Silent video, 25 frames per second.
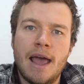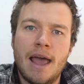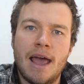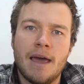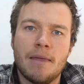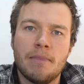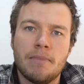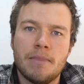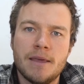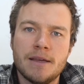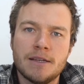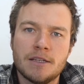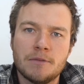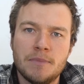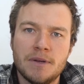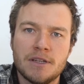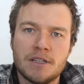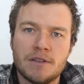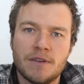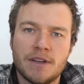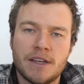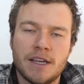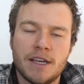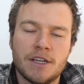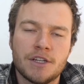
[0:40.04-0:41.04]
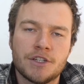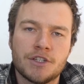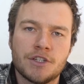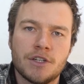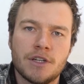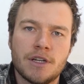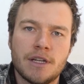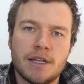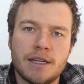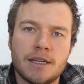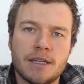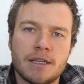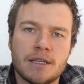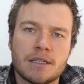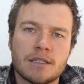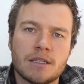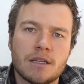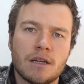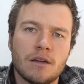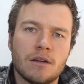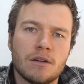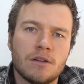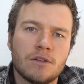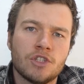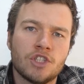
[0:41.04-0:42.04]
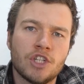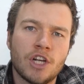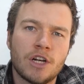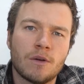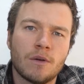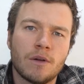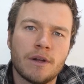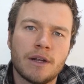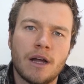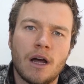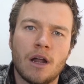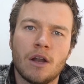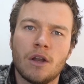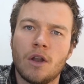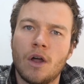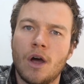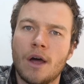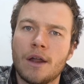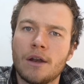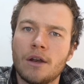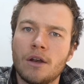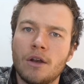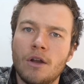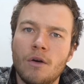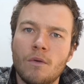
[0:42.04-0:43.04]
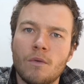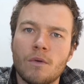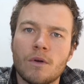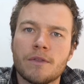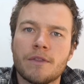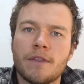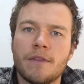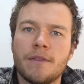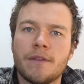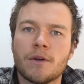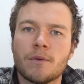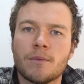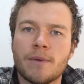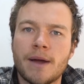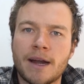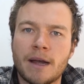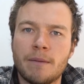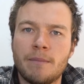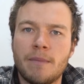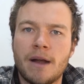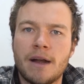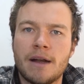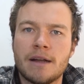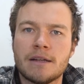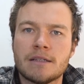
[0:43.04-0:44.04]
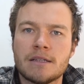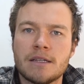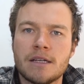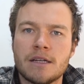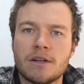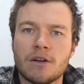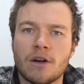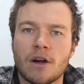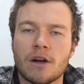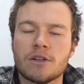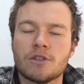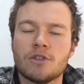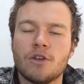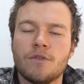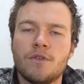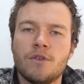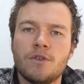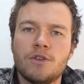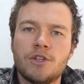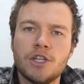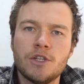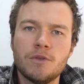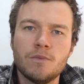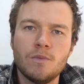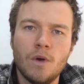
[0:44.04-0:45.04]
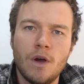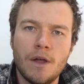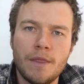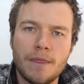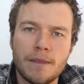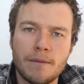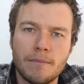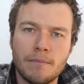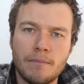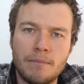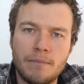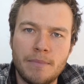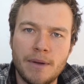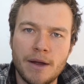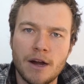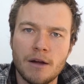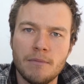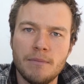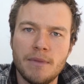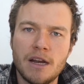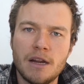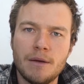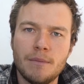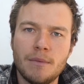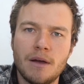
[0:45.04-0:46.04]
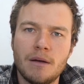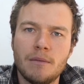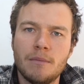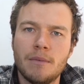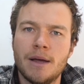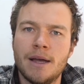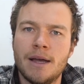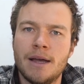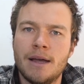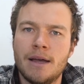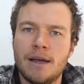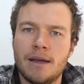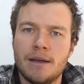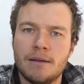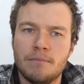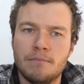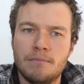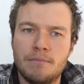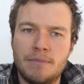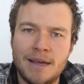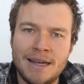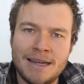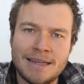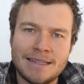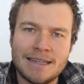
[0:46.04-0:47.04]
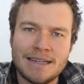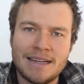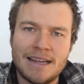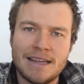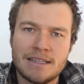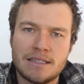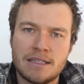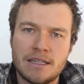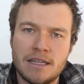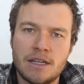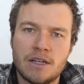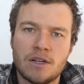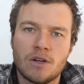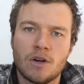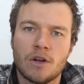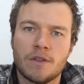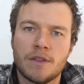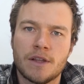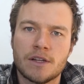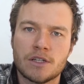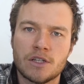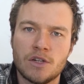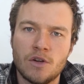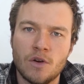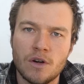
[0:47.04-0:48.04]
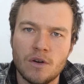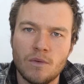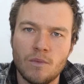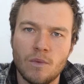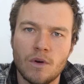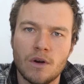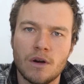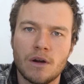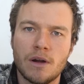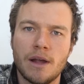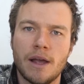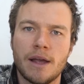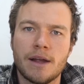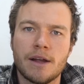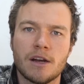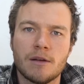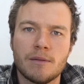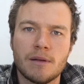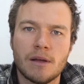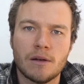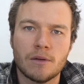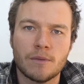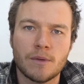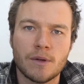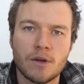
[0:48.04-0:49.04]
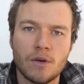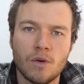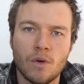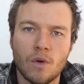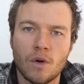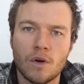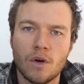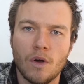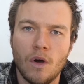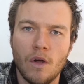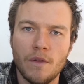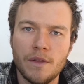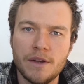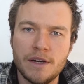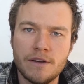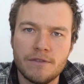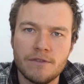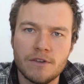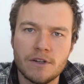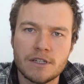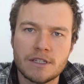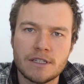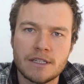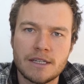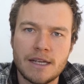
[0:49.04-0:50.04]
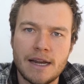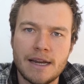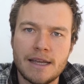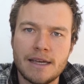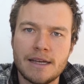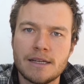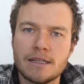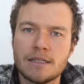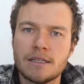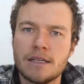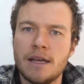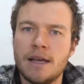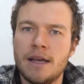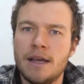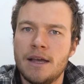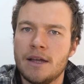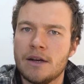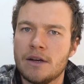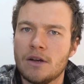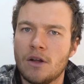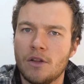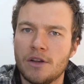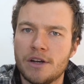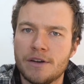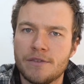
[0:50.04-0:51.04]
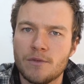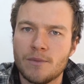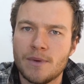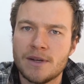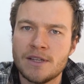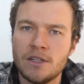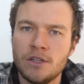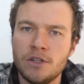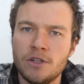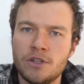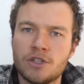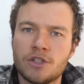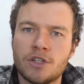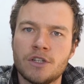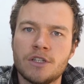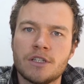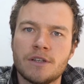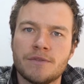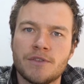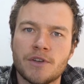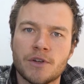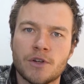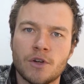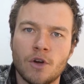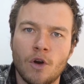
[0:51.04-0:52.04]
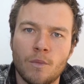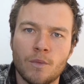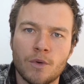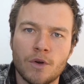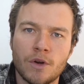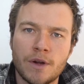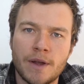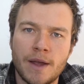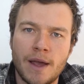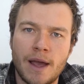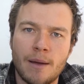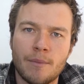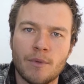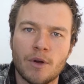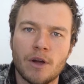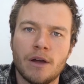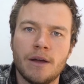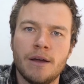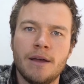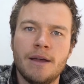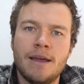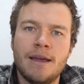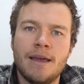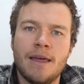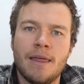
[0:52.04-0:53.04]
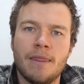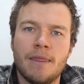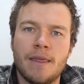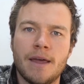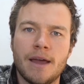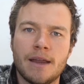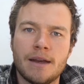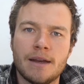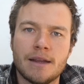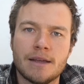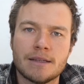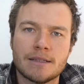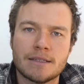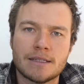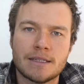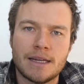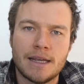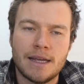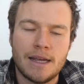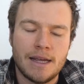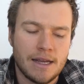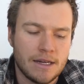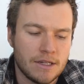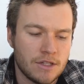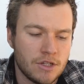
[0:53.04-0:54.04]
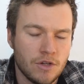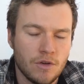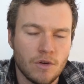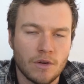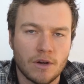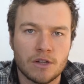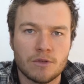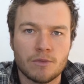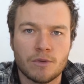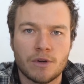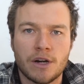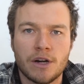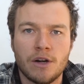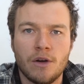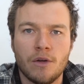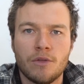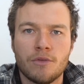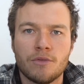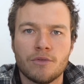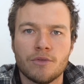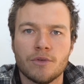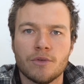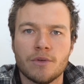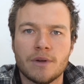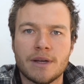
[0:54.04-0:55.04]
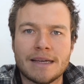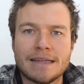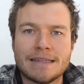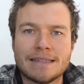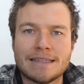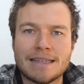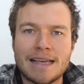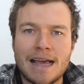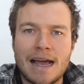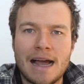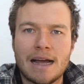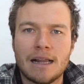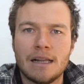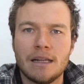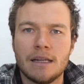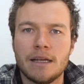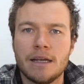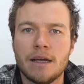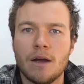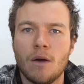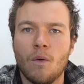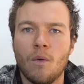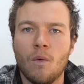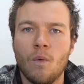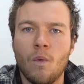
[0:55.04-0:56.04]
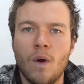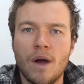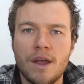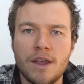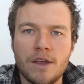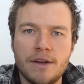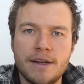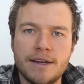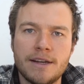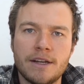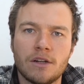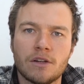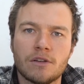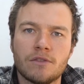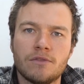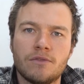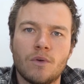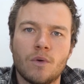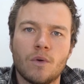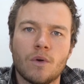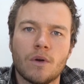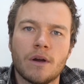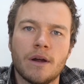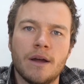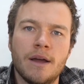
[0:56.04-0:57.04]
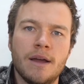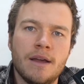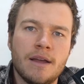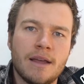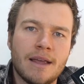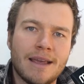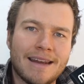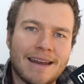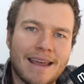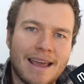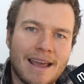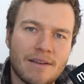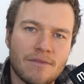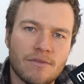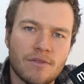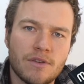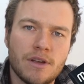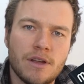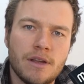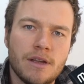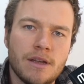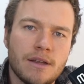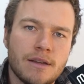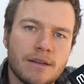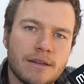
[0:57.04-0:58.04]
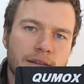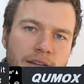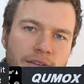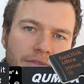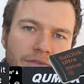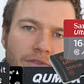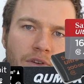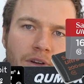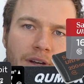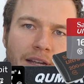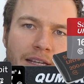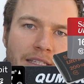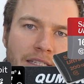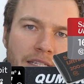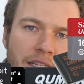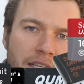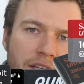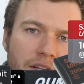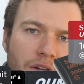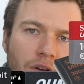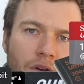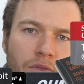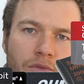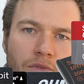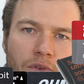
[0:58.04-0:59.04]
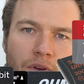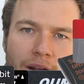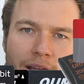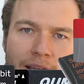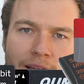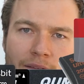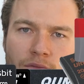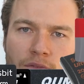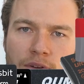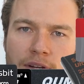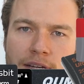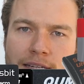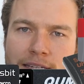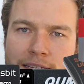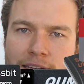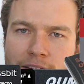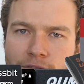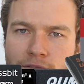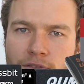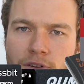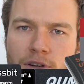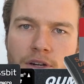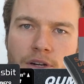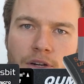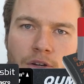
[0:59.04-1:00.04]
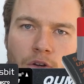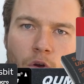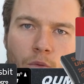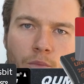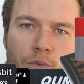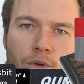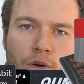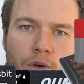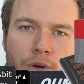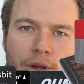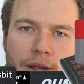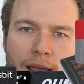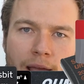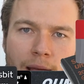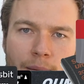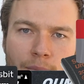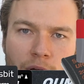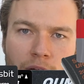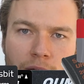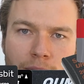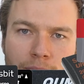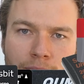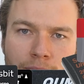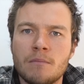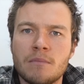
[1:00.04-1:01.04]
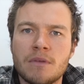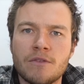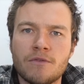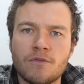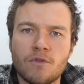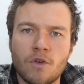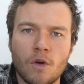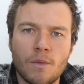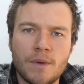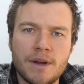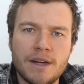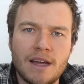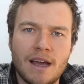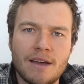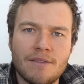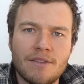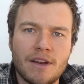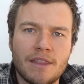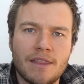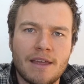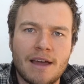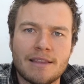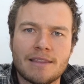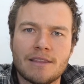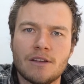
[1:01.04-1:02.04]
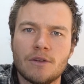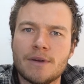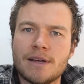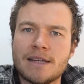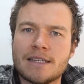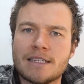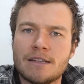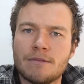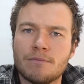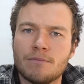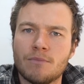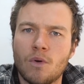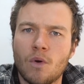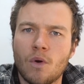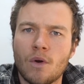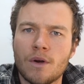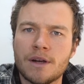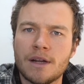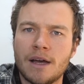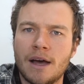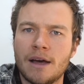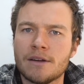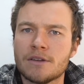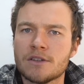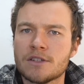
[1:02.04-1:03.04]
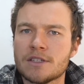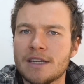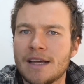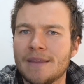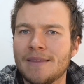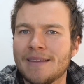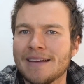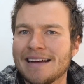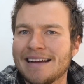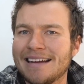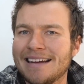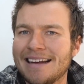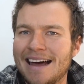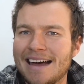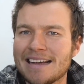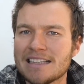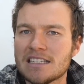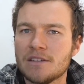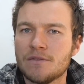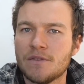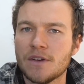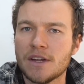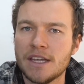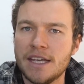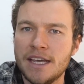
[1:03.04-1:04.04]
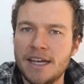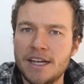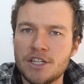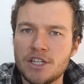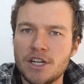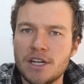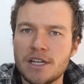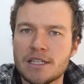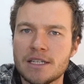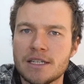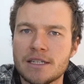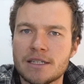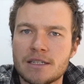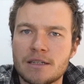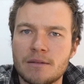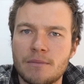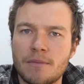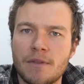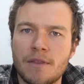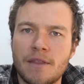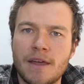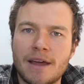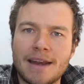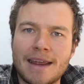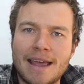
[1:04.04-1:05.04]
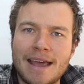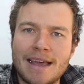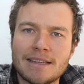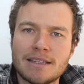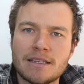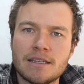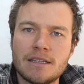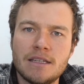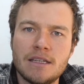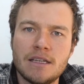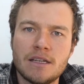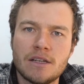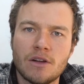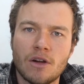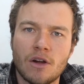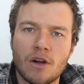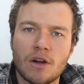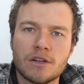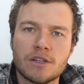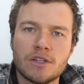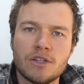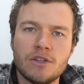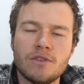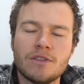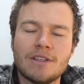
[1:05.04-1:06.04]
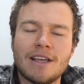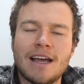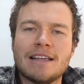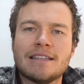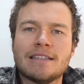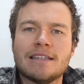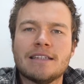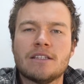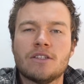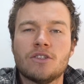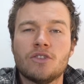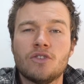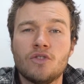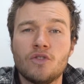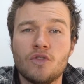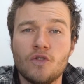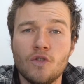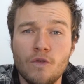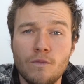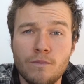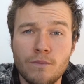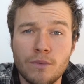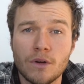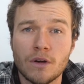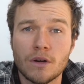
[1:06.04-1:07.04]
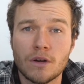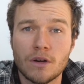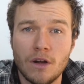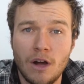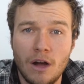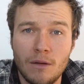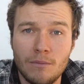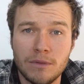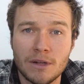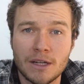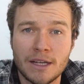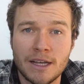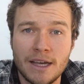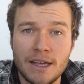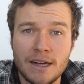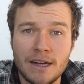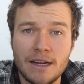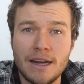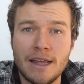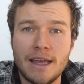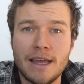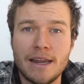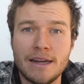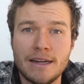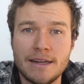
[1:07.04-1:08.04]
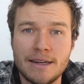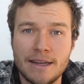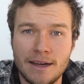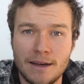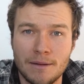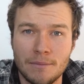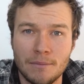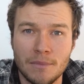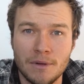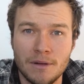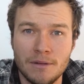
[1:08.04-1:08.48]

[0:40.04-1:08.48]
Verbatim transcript: And this specification is generally a lot lower than their recommended SD card. So if you just want the bare minimum basic SD card that's going to work and going to be able to record all the different settings and all the different resolutions of your GoPro camera, then stay tuned, because we're going to go through exactly what you need to look for in every different SD card for every different GoPro camera. Before we dive into that though, it's important to understand the classification system that SD cards use, as it's super complicated and dumb.